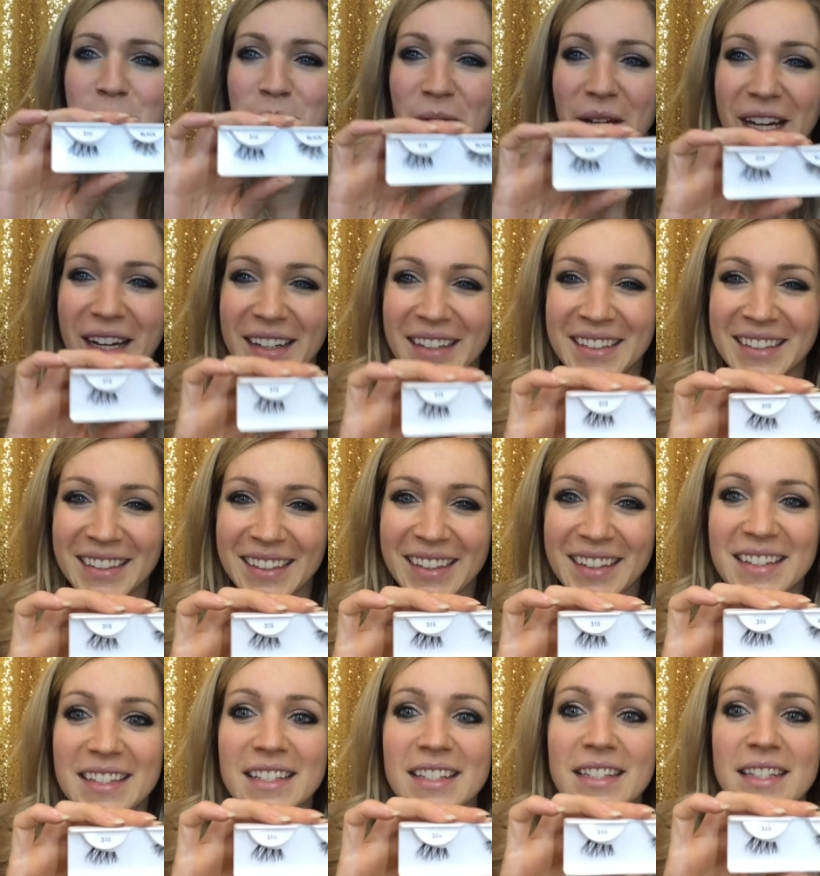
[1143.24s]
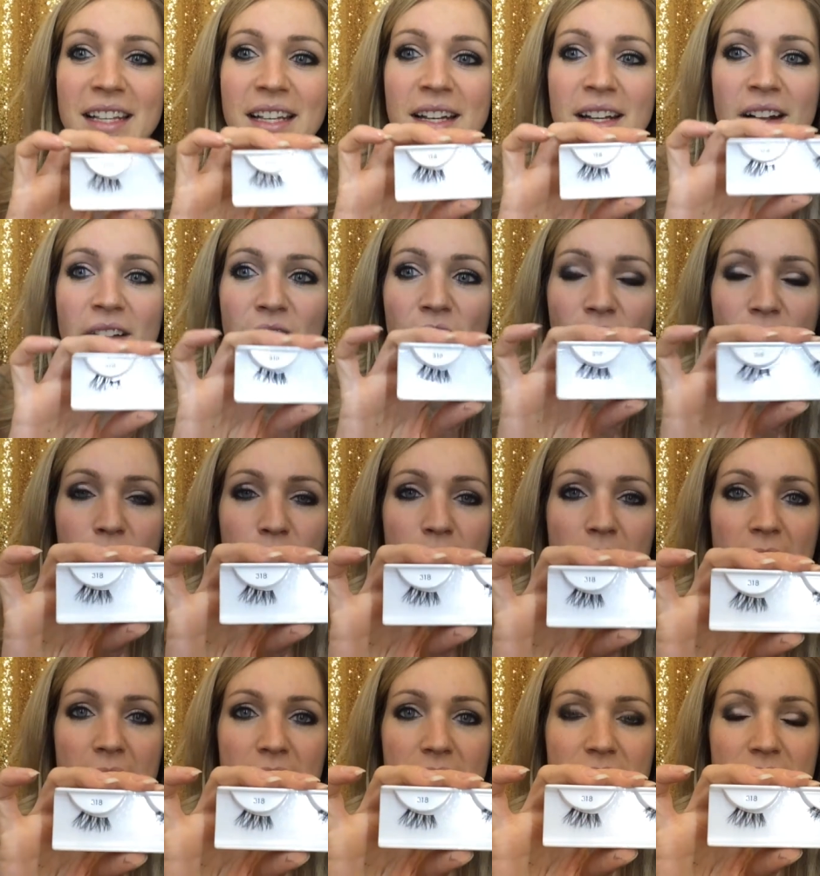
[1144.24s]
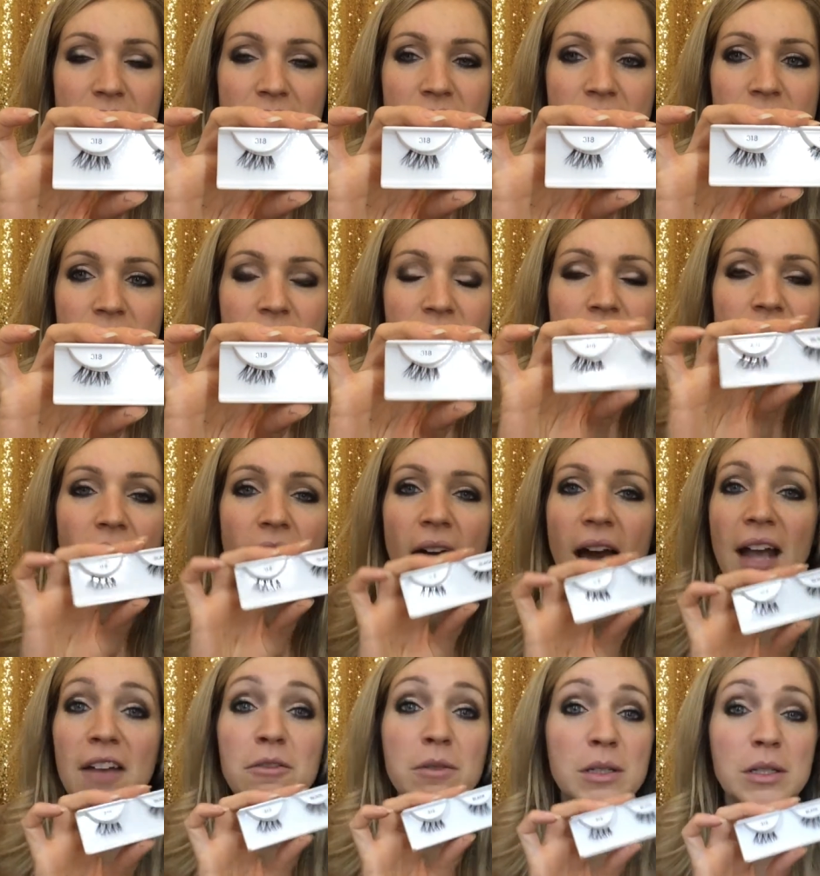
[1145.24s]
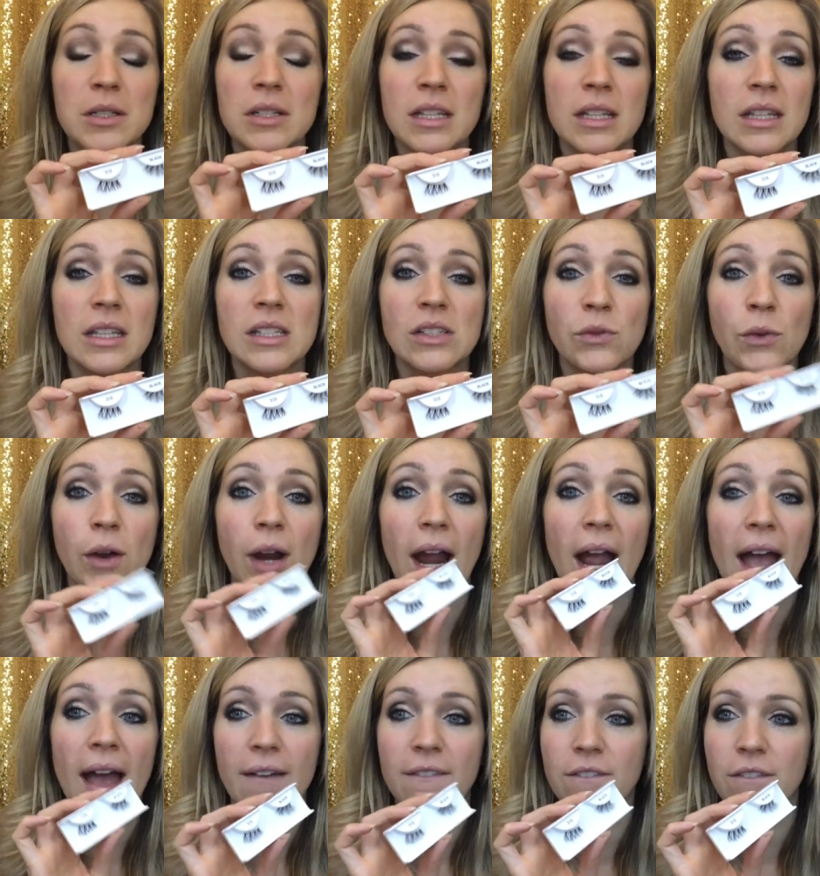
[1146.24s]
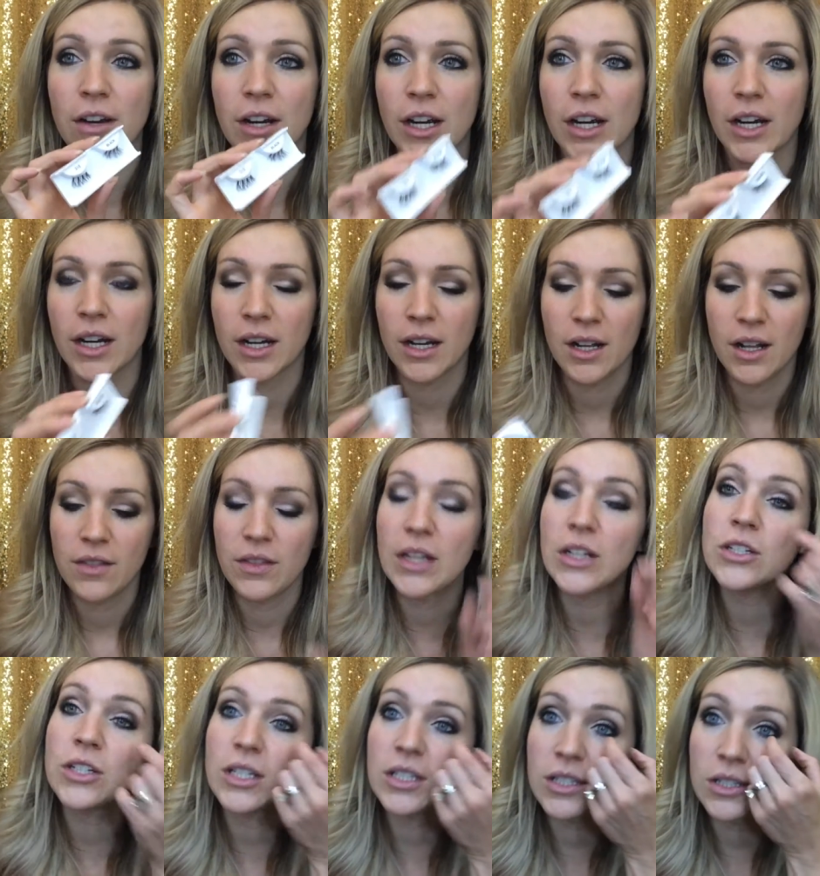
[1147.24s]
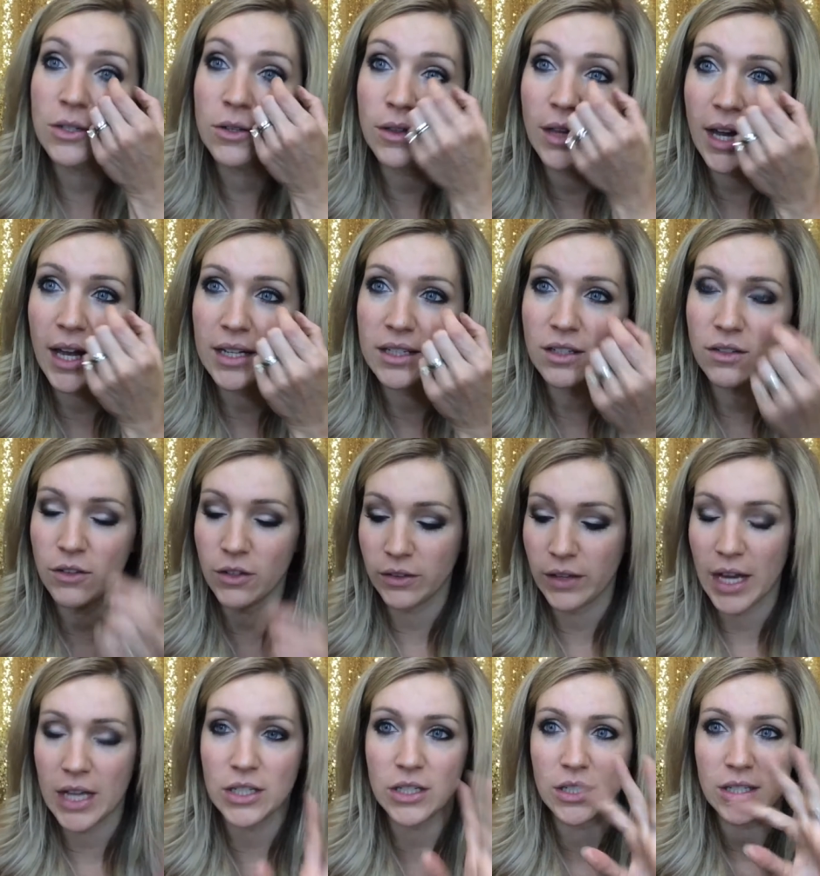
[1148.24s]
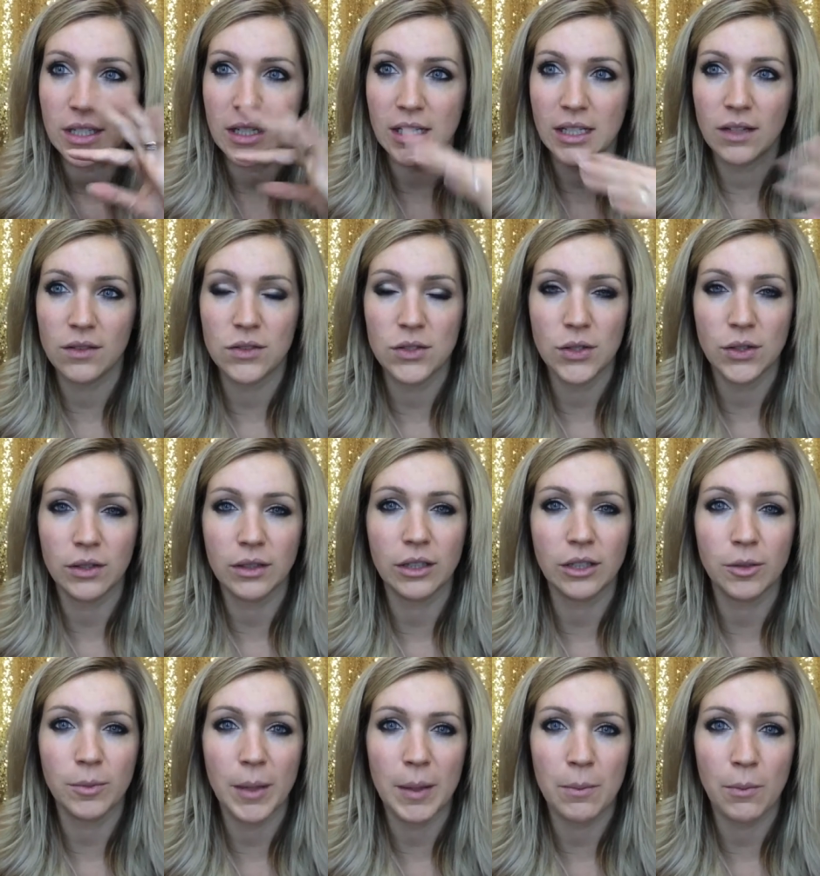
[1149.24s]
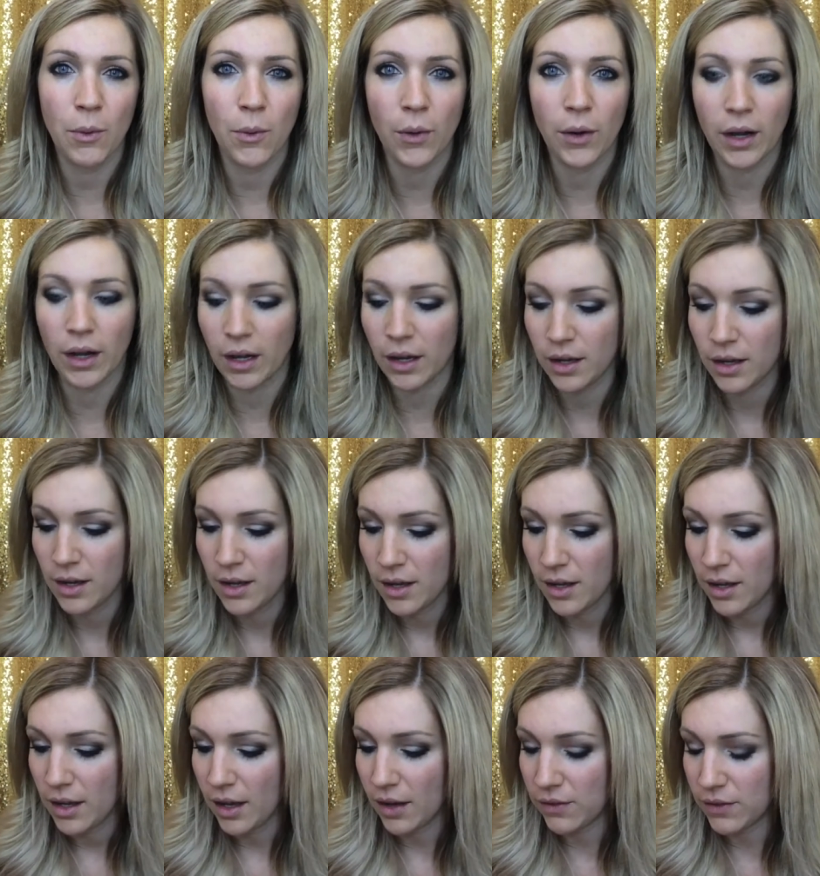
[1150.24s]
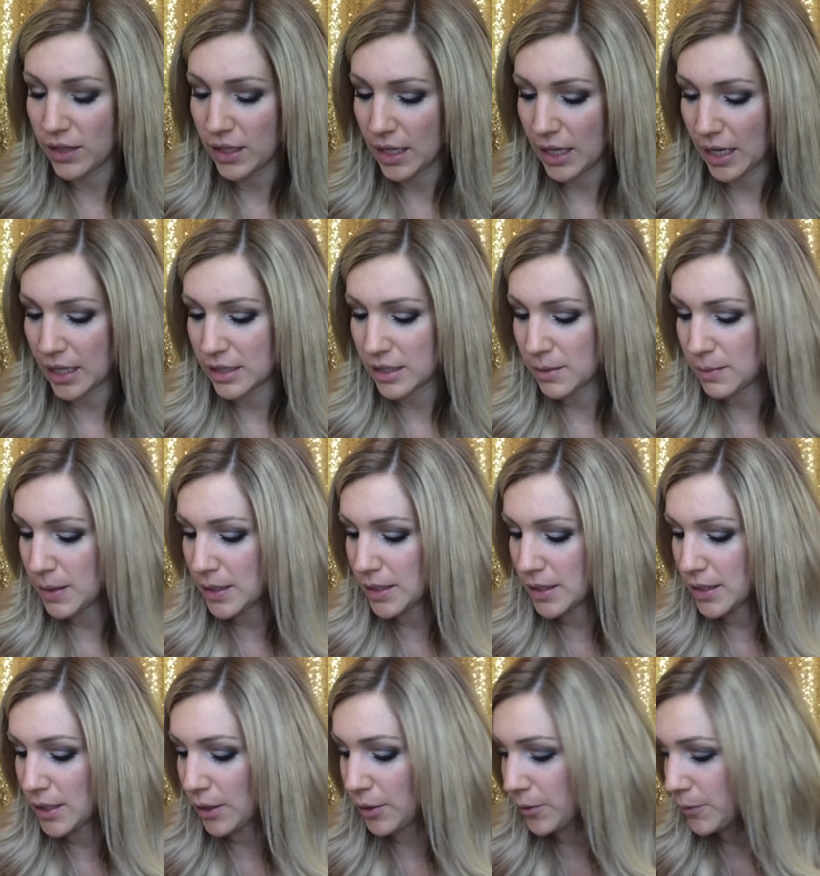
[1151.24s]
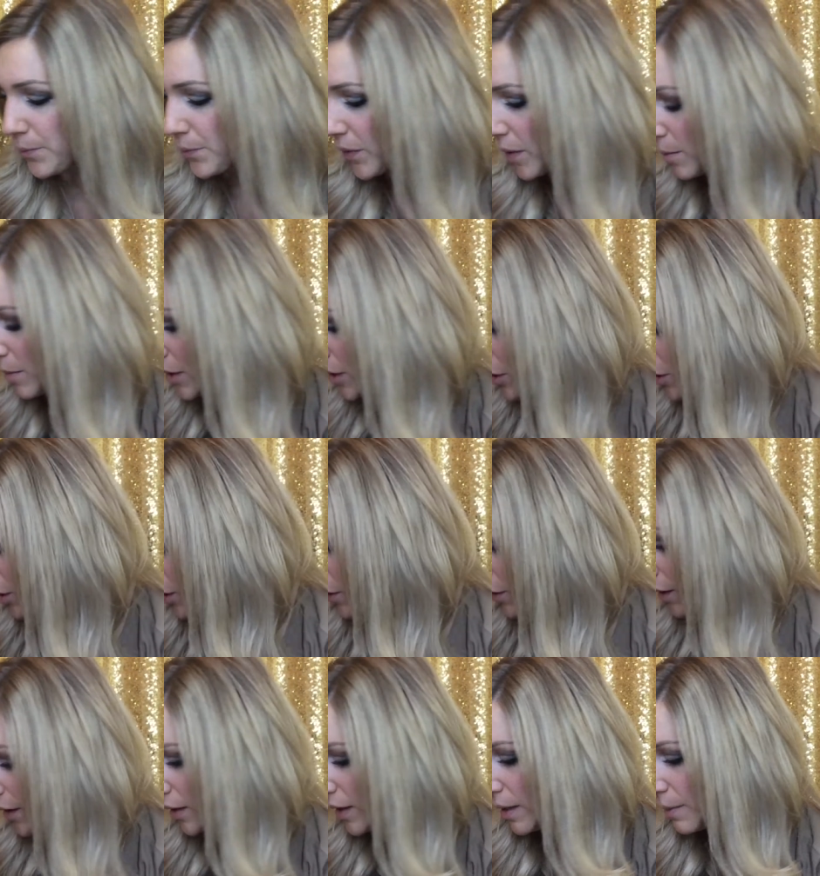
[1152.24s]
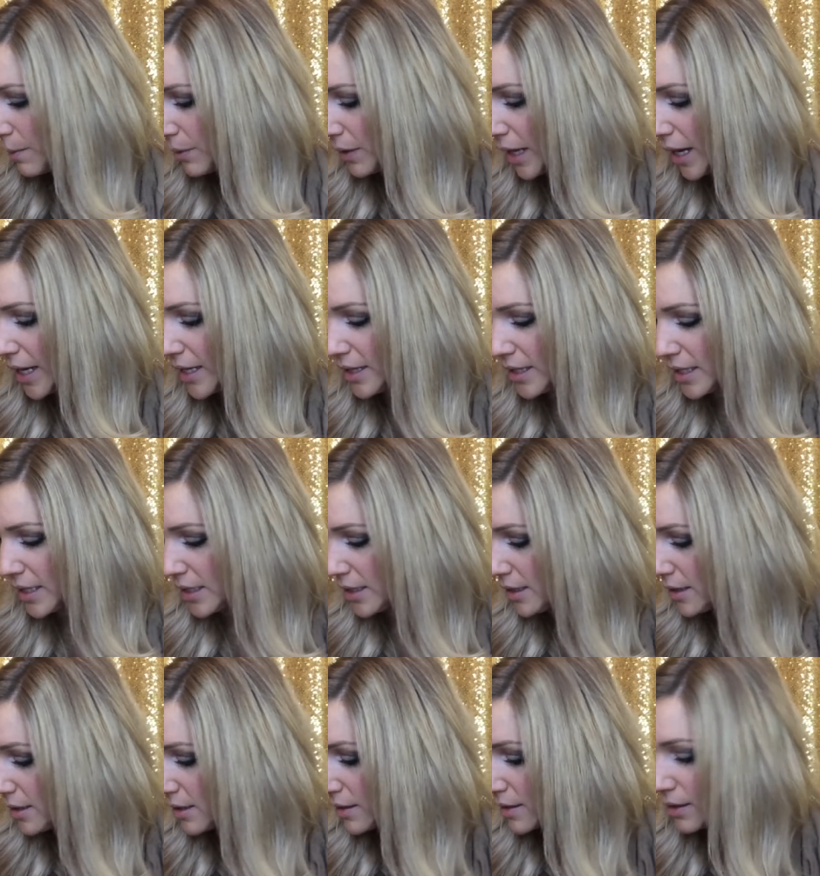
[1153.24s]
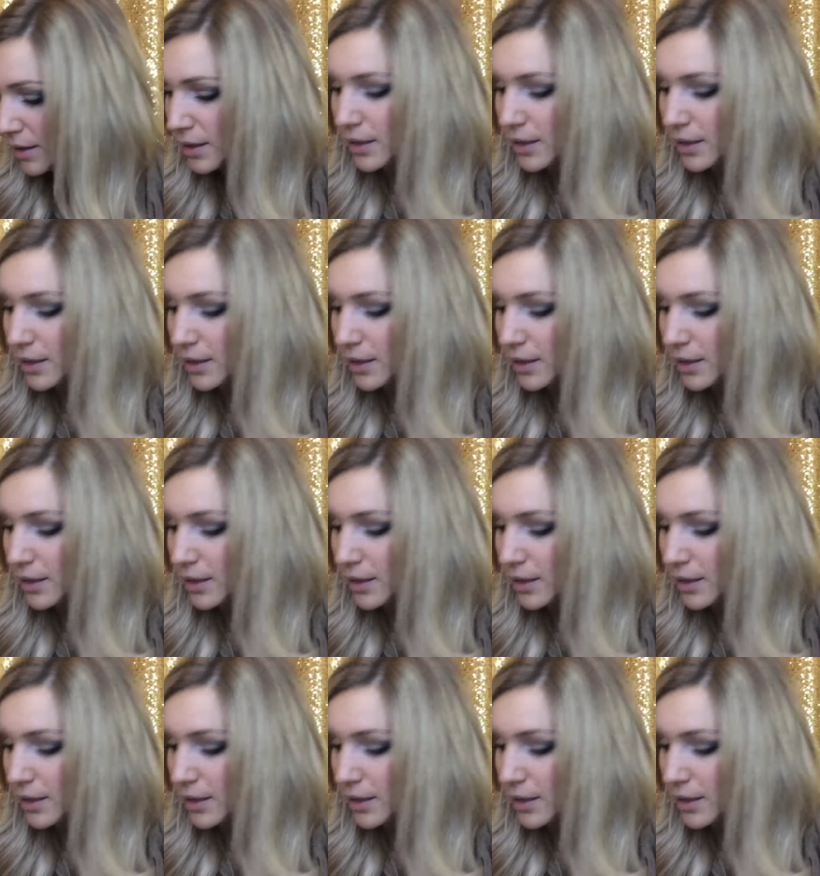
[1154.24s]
brand it is, the 318s. I've been using these forever. They just do the end of your lashes and it gives you a little bit more of an enhancement. So I'm going to show you how I apply these.